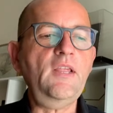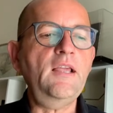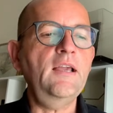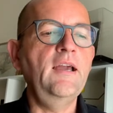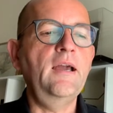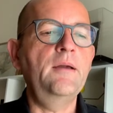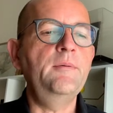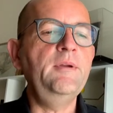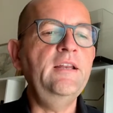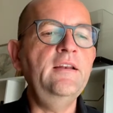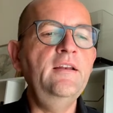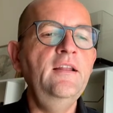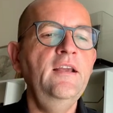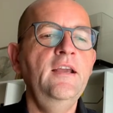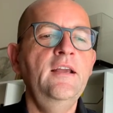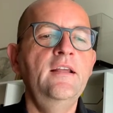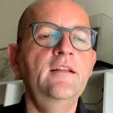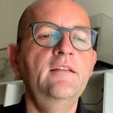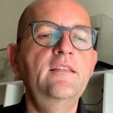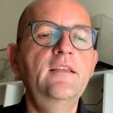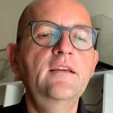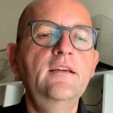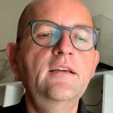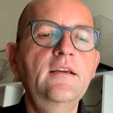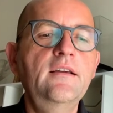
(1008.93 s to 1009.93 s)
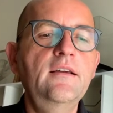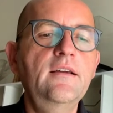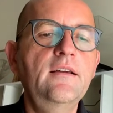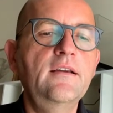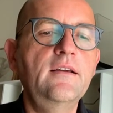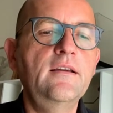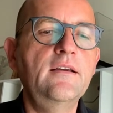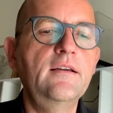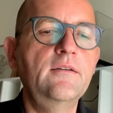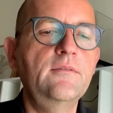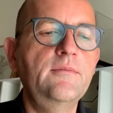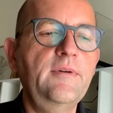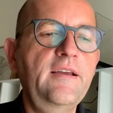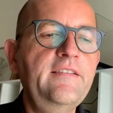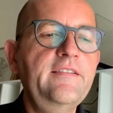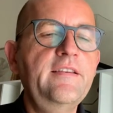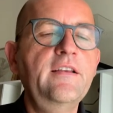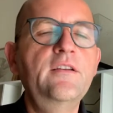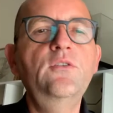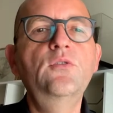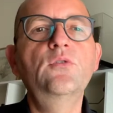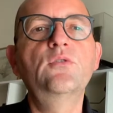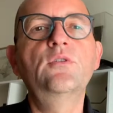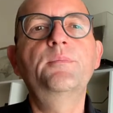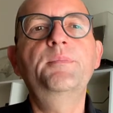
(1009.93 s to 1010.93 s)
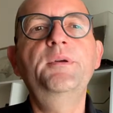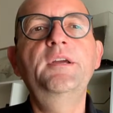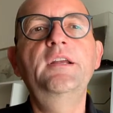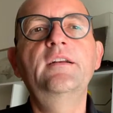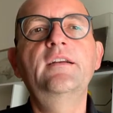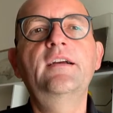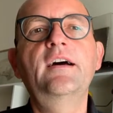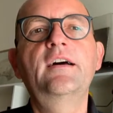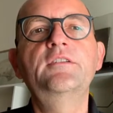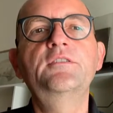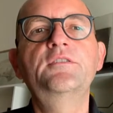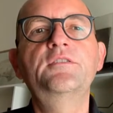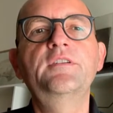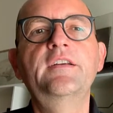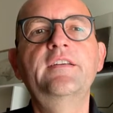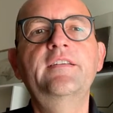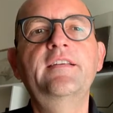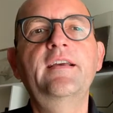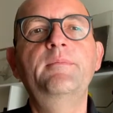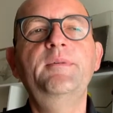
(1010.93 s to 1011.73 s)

I mean, the Western European countries,